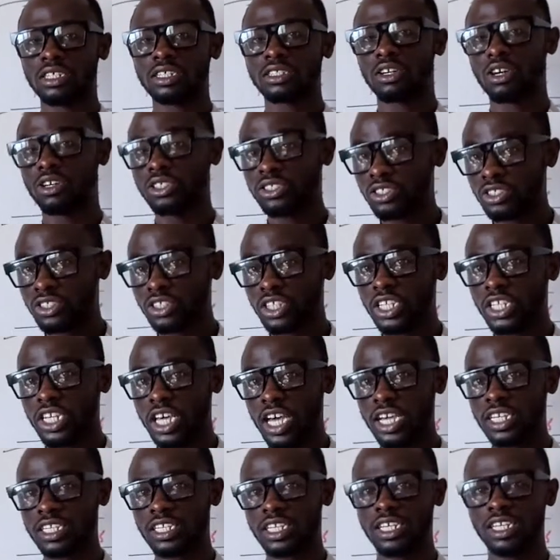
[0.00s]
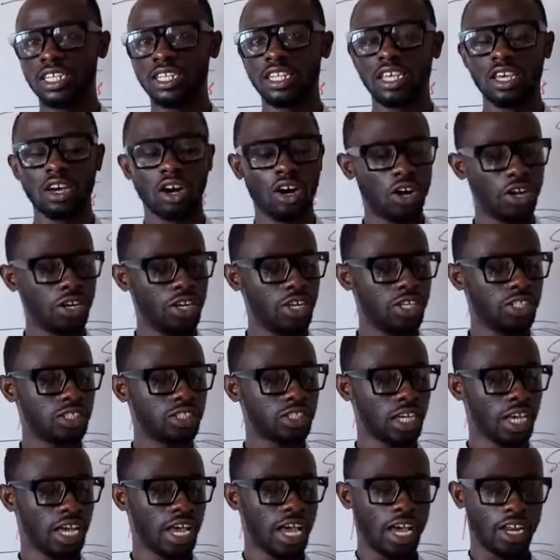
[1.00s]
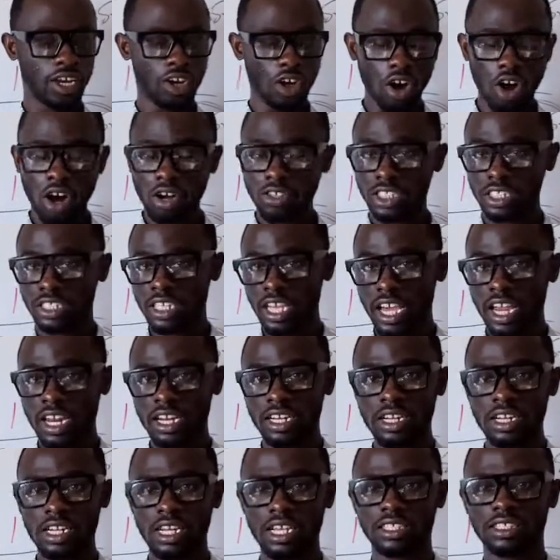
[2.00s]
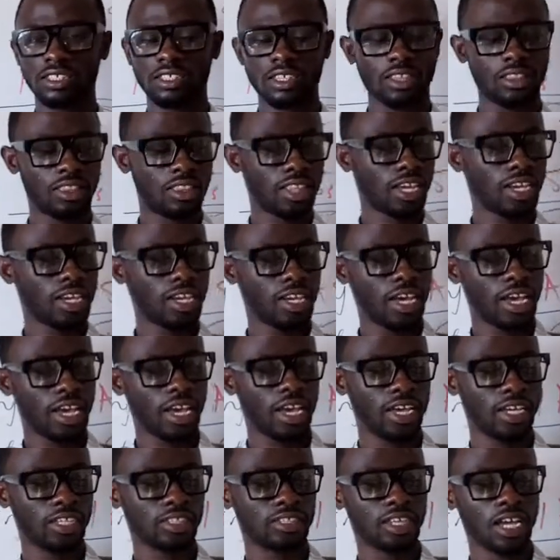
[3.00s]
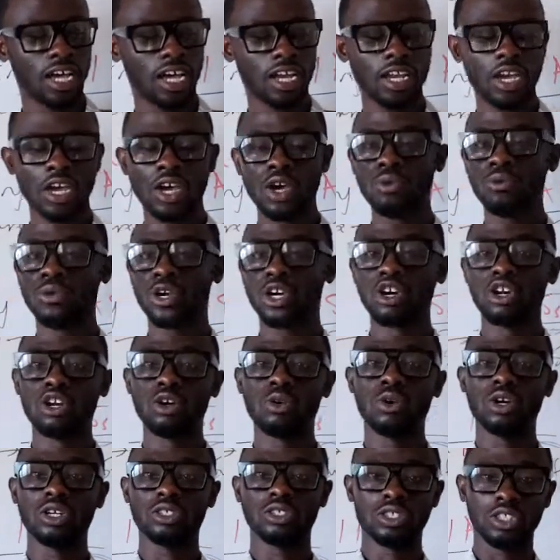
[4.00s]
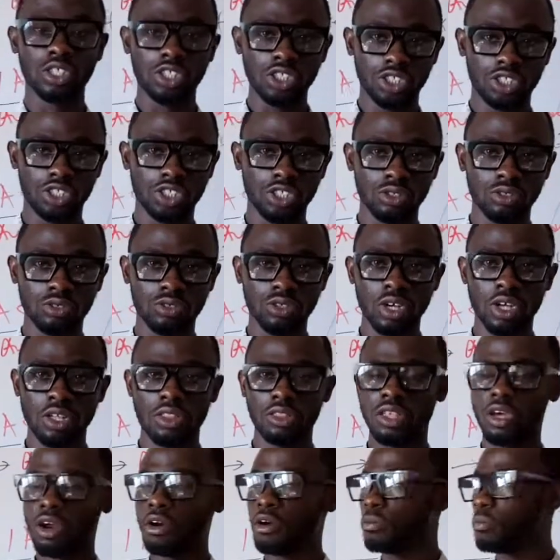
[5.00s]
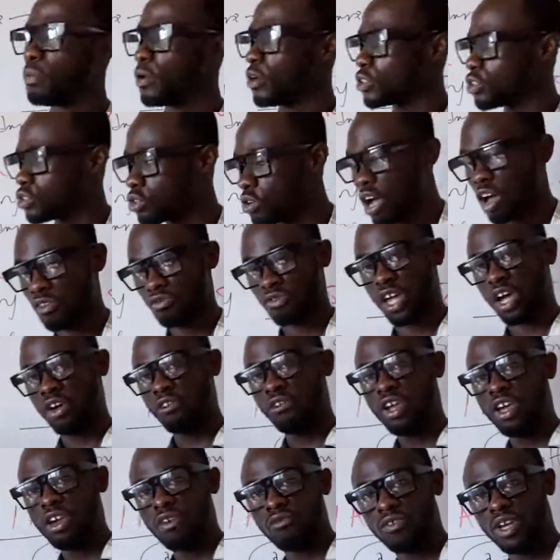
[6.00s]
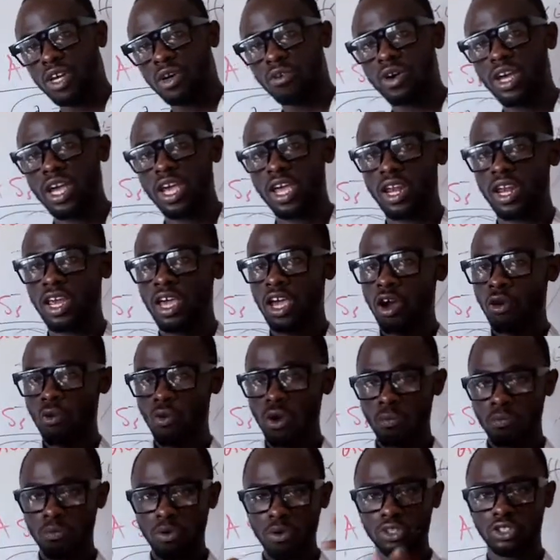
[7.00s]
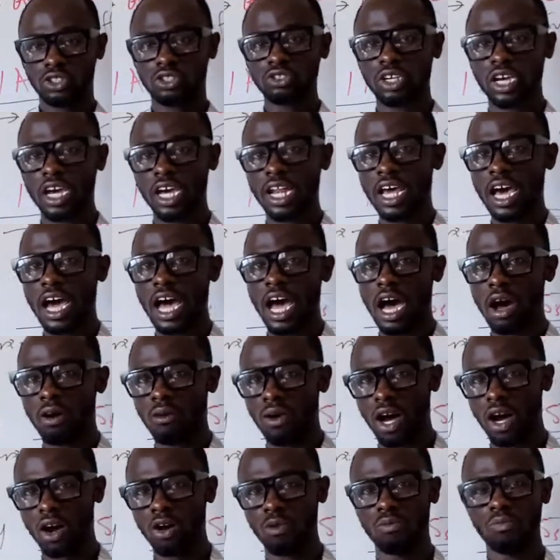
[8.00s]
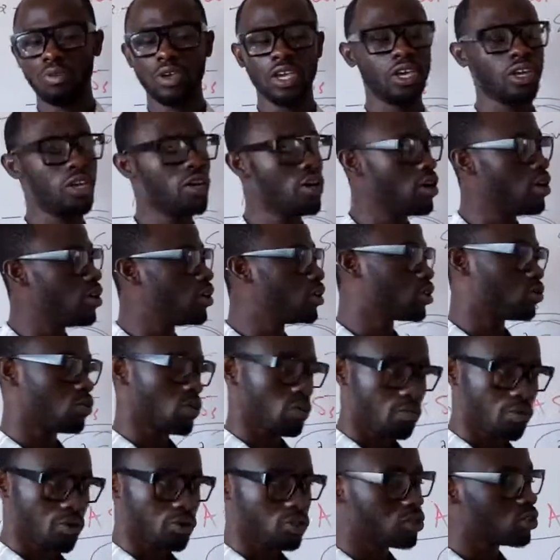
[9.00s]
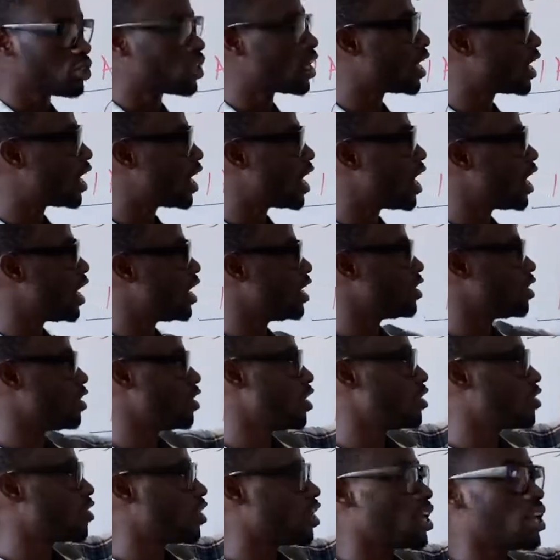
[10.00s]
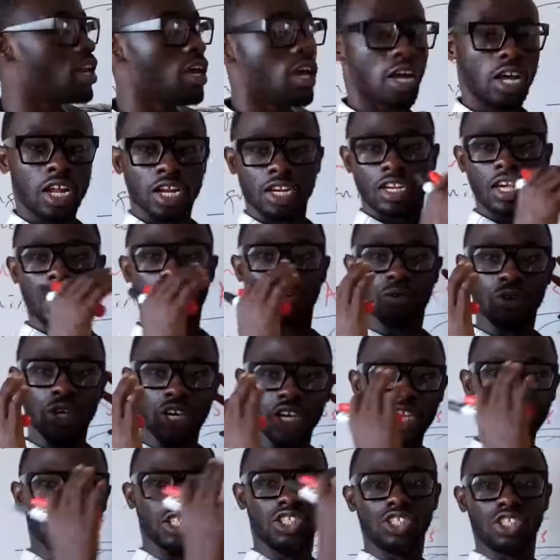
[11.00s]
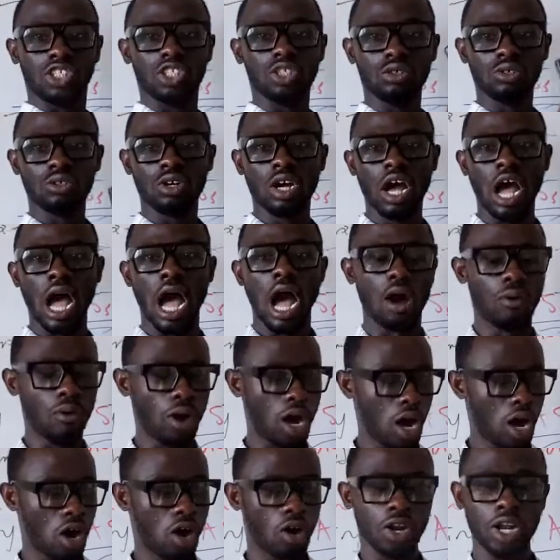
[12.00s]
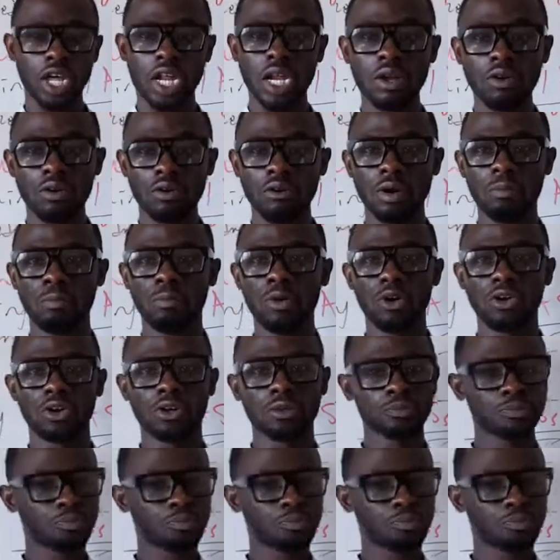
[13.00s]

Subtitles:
considered in the audit, and then the same thing there is that we're going to issue the report. So after reviewing, we put together our opinions, we put together everything, then we issue our audit report.